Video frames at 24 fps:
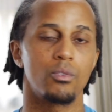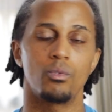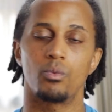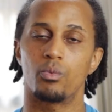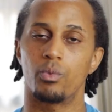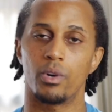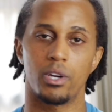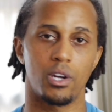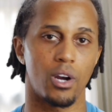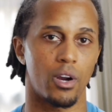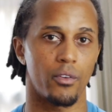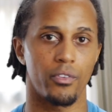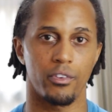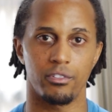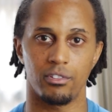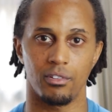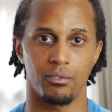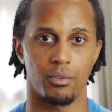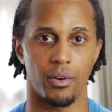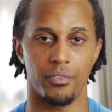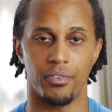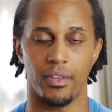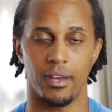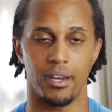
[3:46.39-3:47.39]
regardless
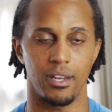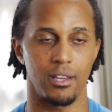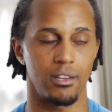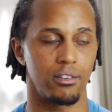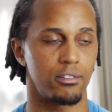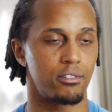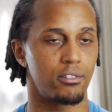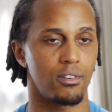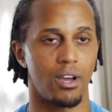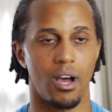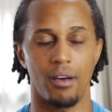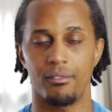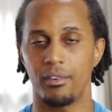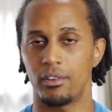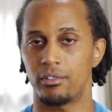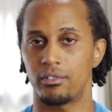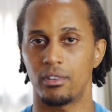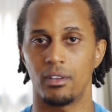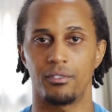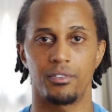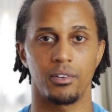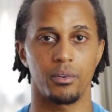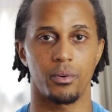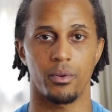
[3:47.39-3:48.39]
of what that is.
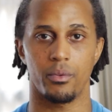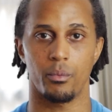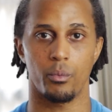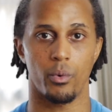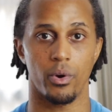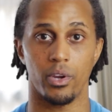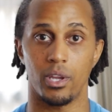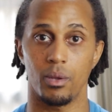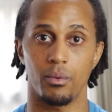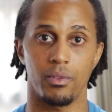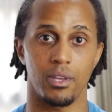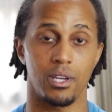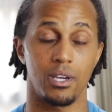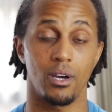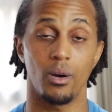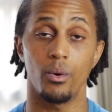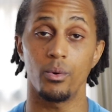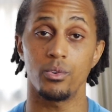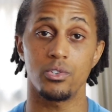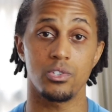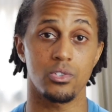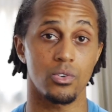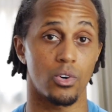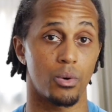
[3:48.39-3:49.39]
Obviously, if you're working with a
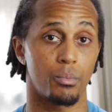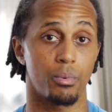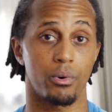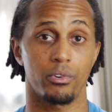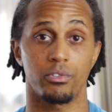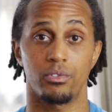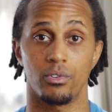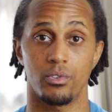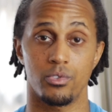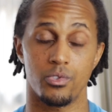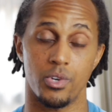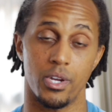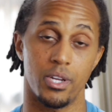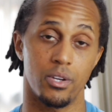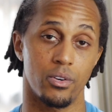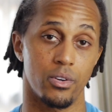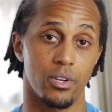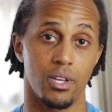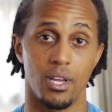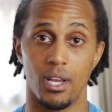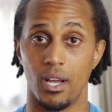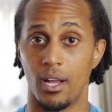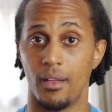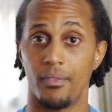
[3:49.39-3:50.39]
coach or personal
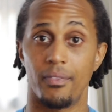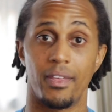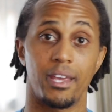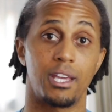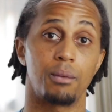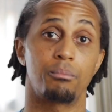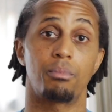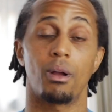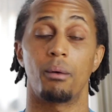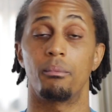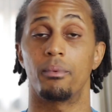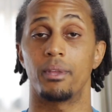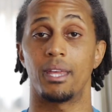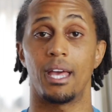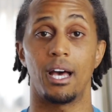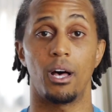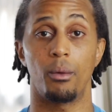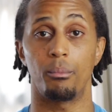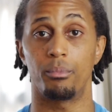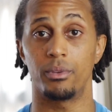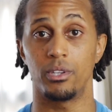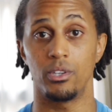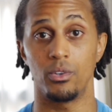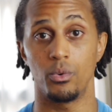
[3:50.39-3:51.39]
trainer, they can probably
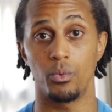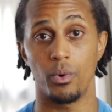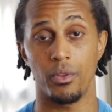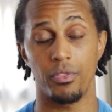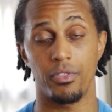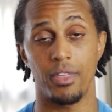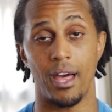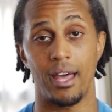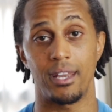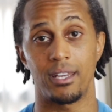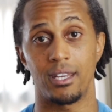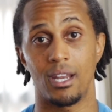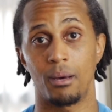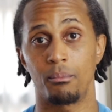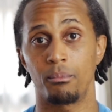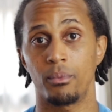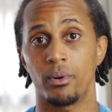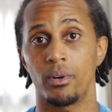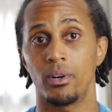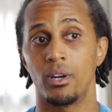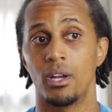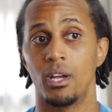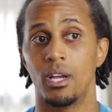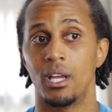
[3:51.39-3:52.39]
help you with that
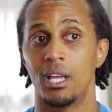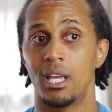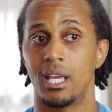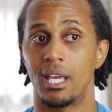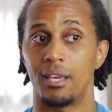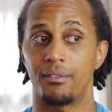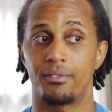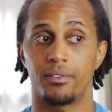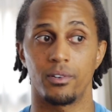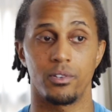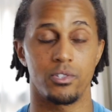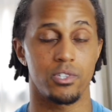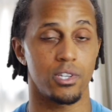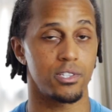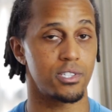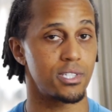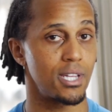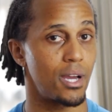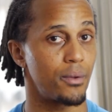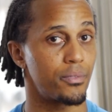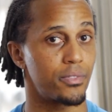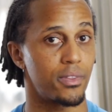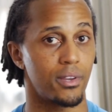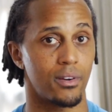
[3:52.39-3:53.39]
number. If you're
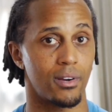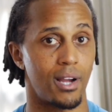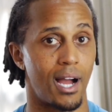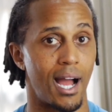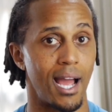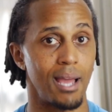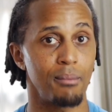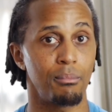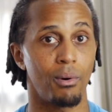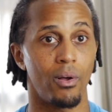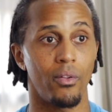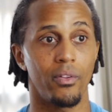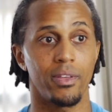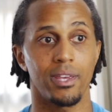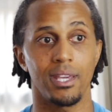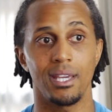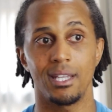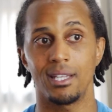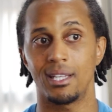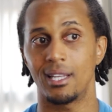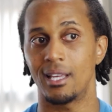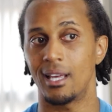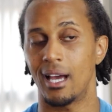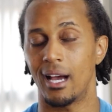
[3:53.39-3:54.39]
just out there eyeballing
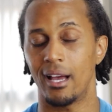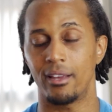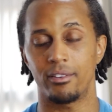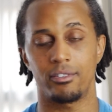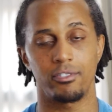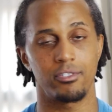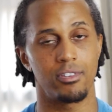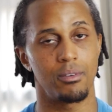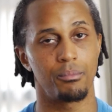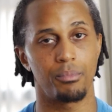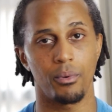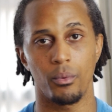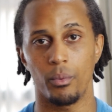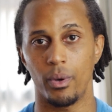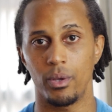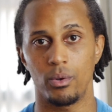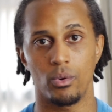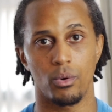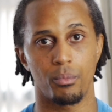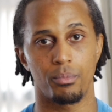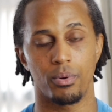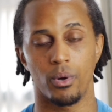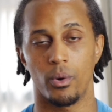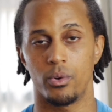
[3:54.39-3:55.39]
it, a simple way
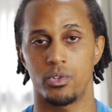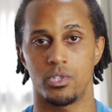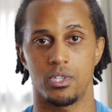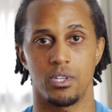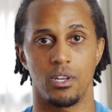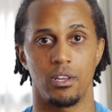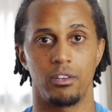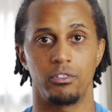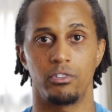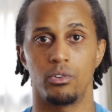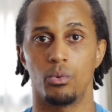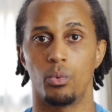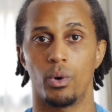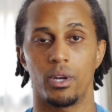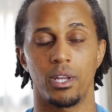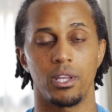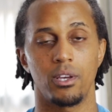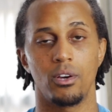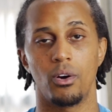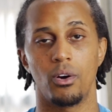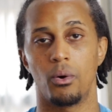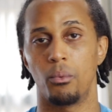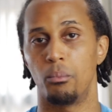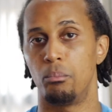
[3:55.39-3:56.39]
to approach it is you want
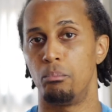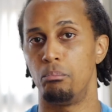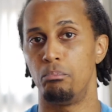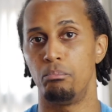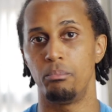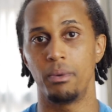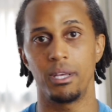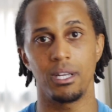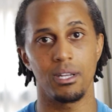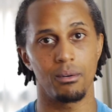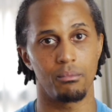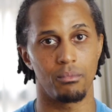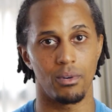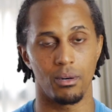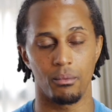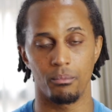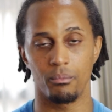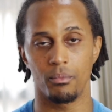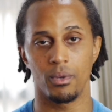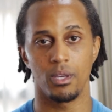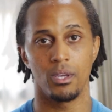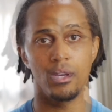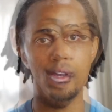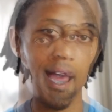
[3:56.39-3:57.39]
to go
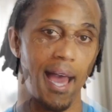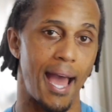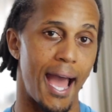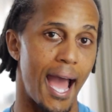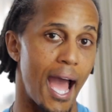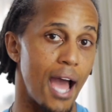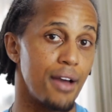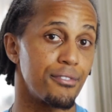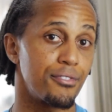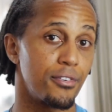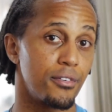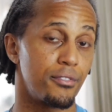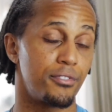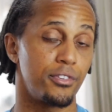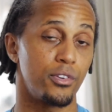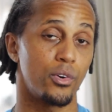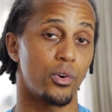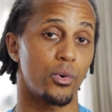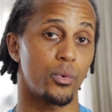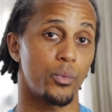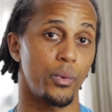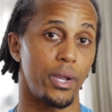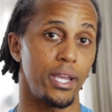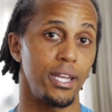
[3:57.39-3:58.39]
minimum half of
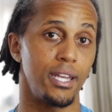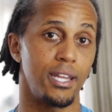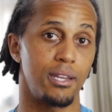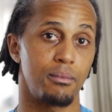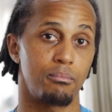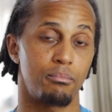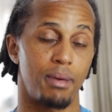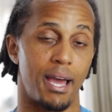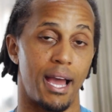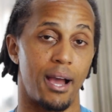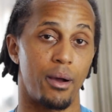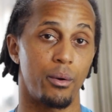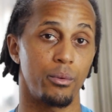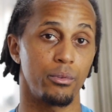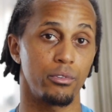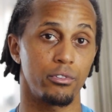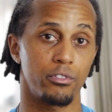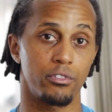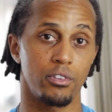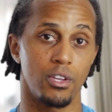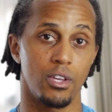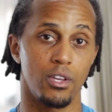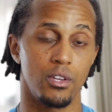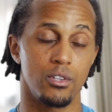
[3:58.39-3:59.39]
your weight in
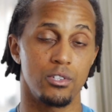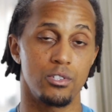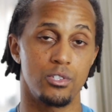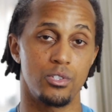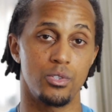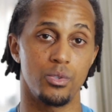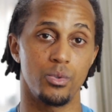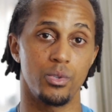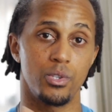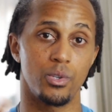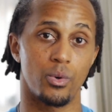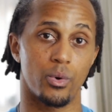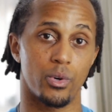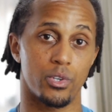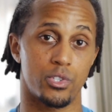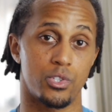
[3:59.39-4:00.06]
pounds to your